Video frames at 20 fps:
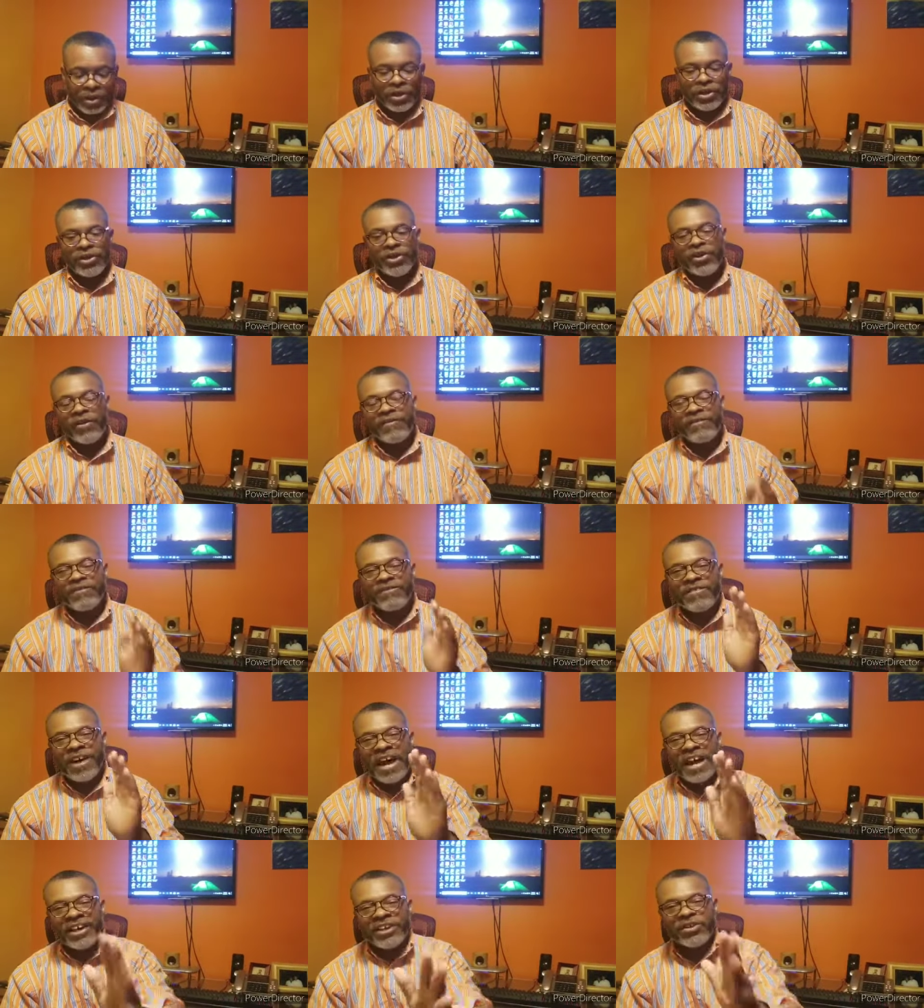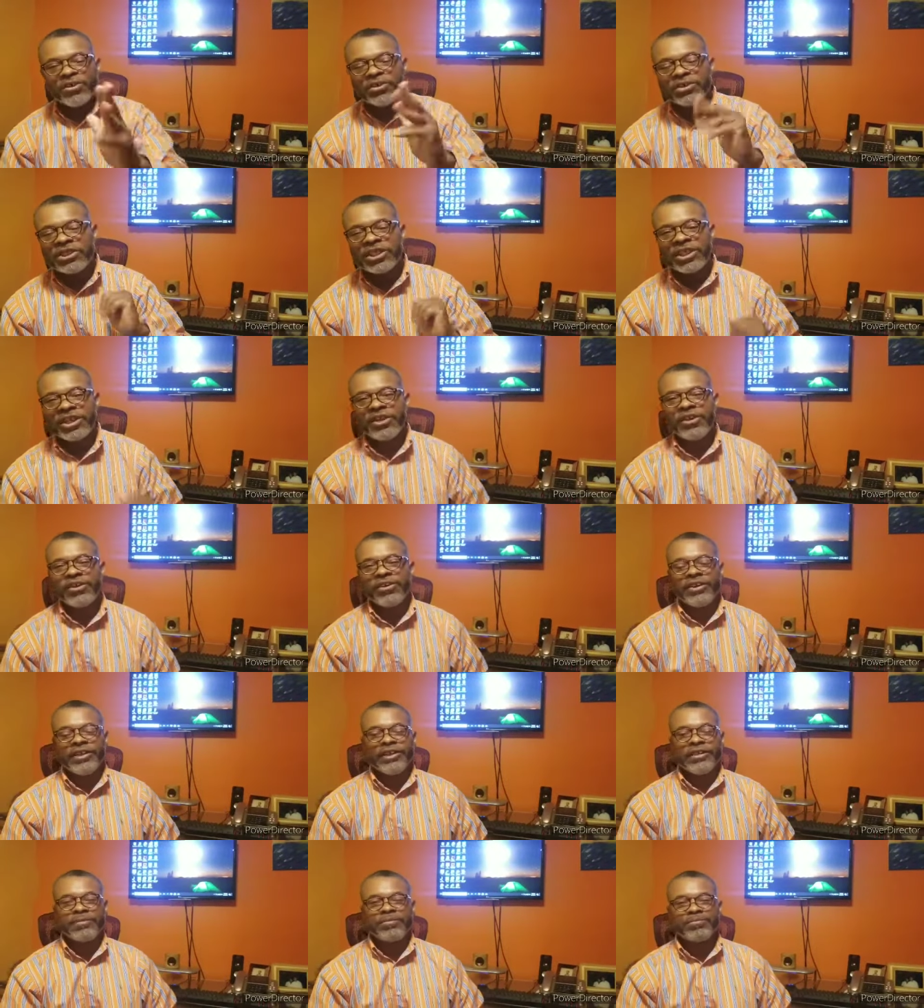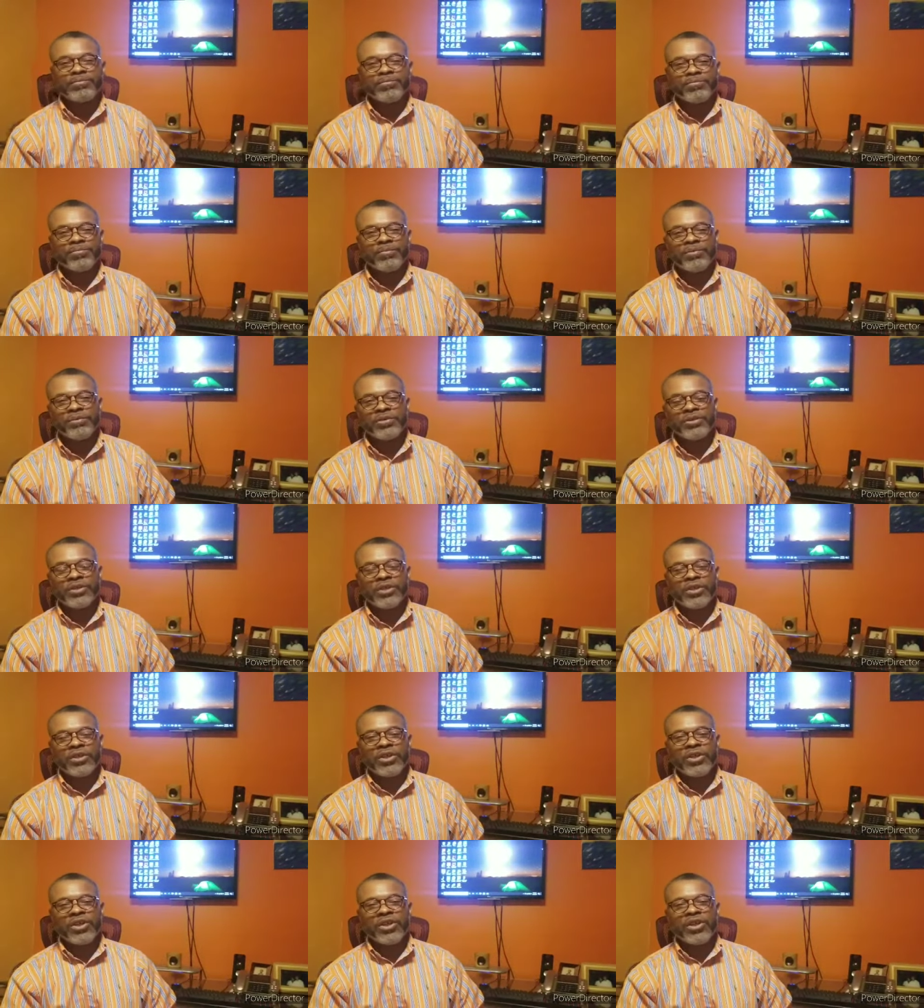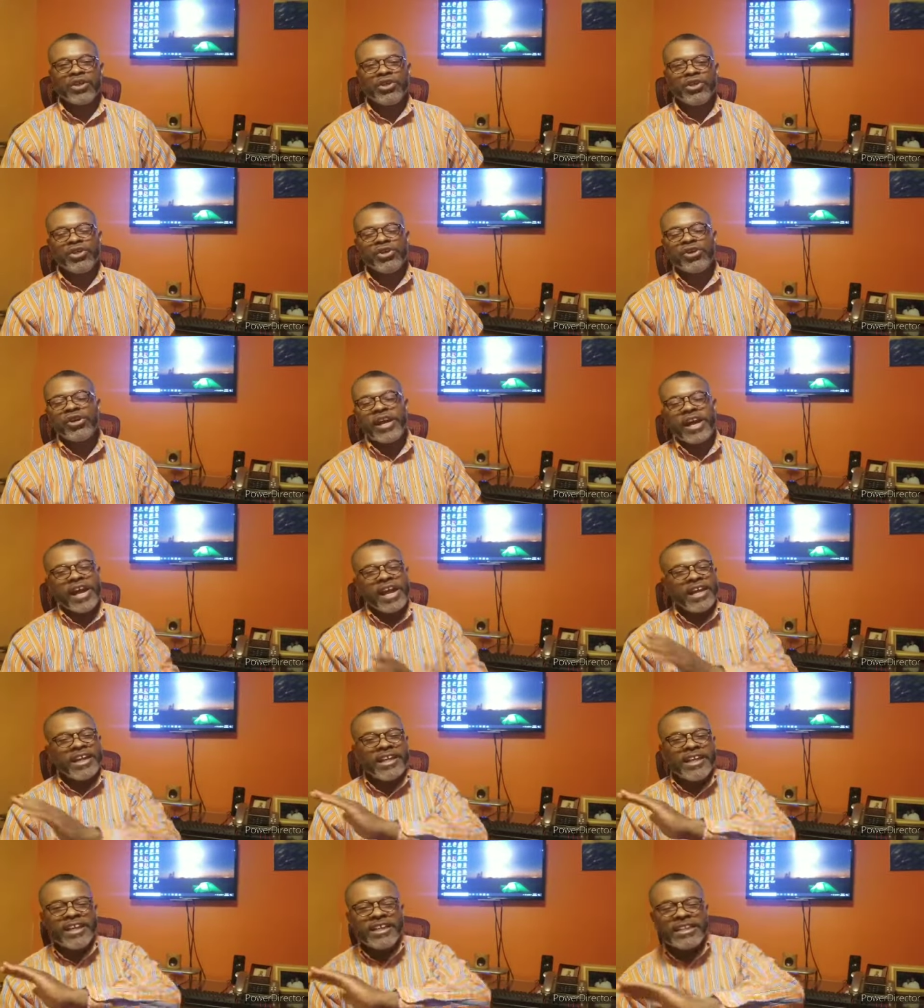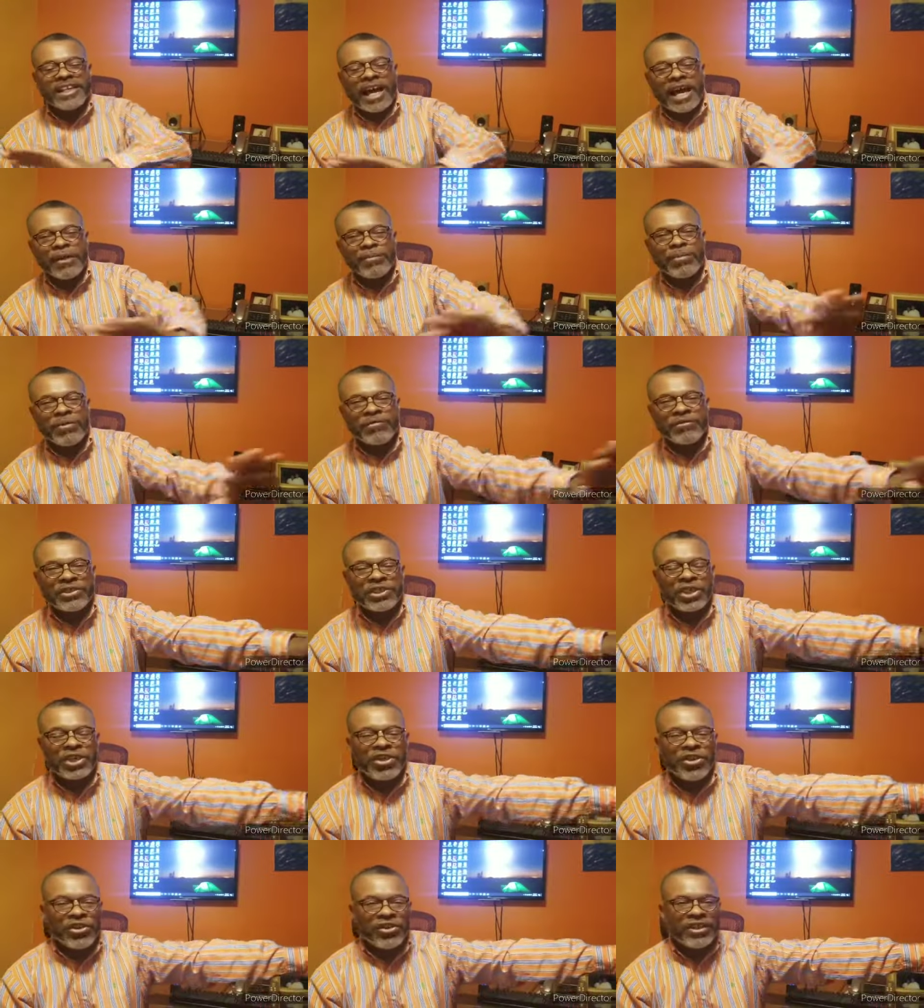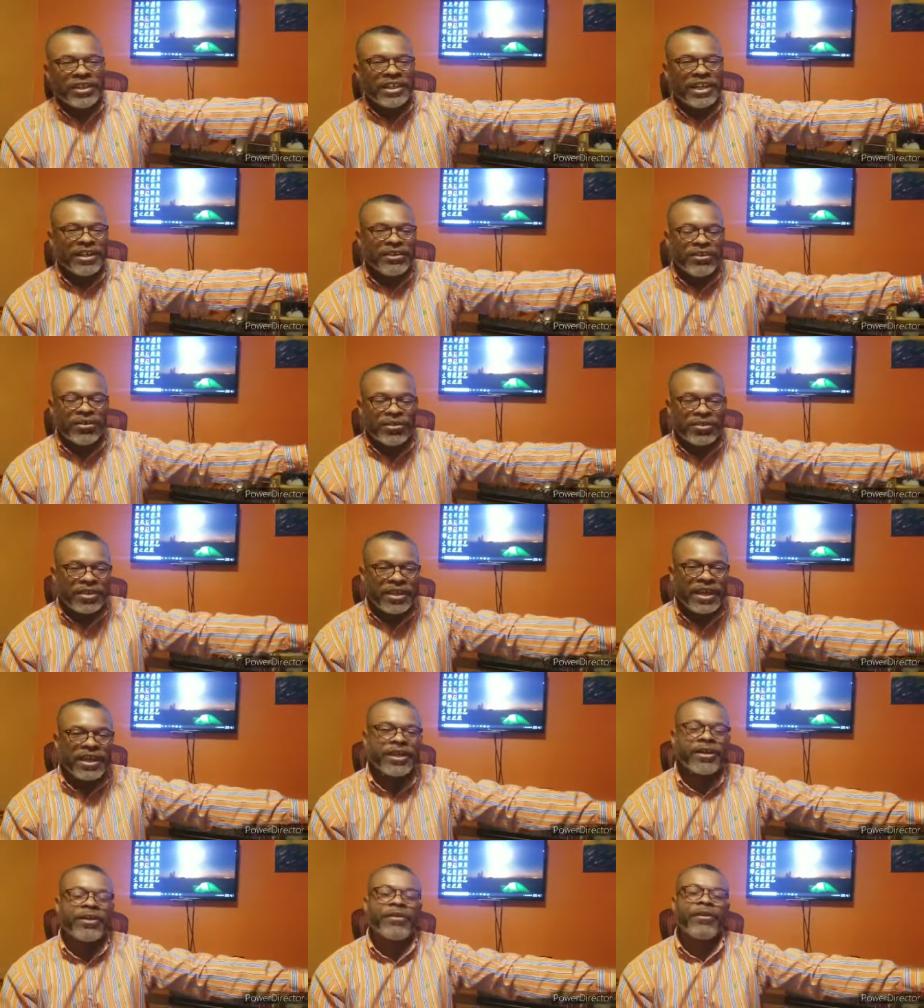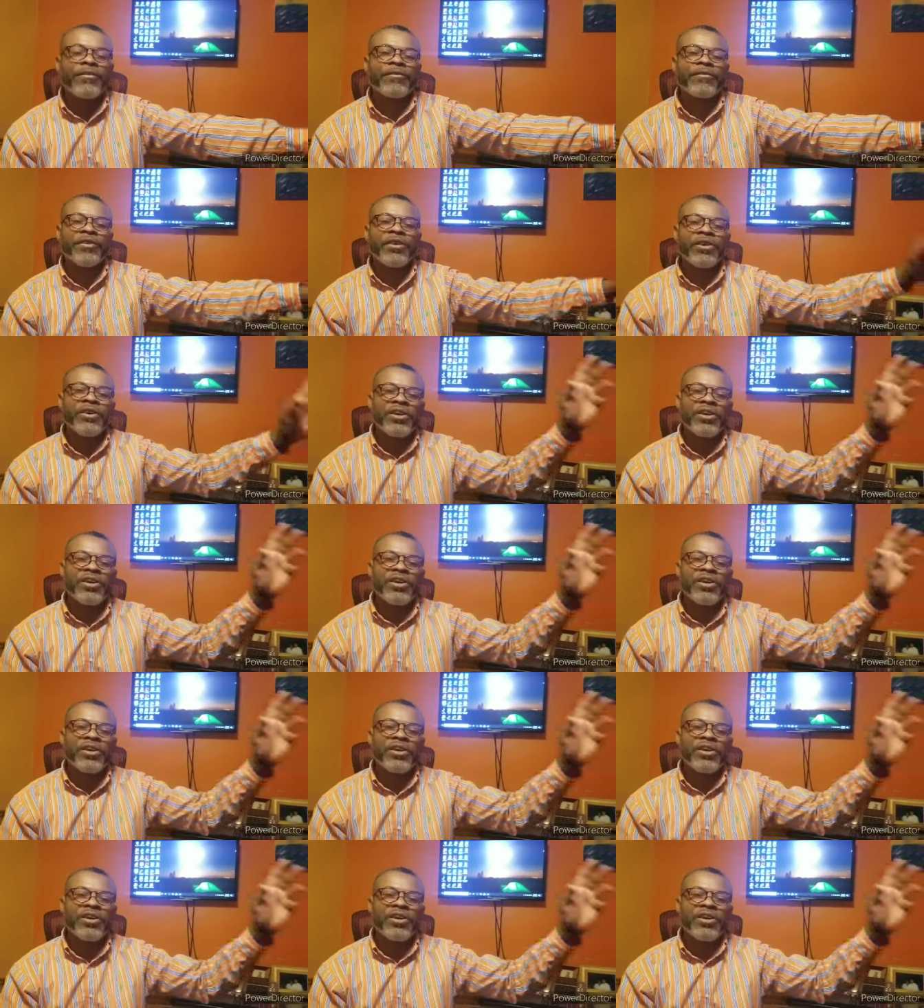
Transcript: your final security, your any type of security that you think of,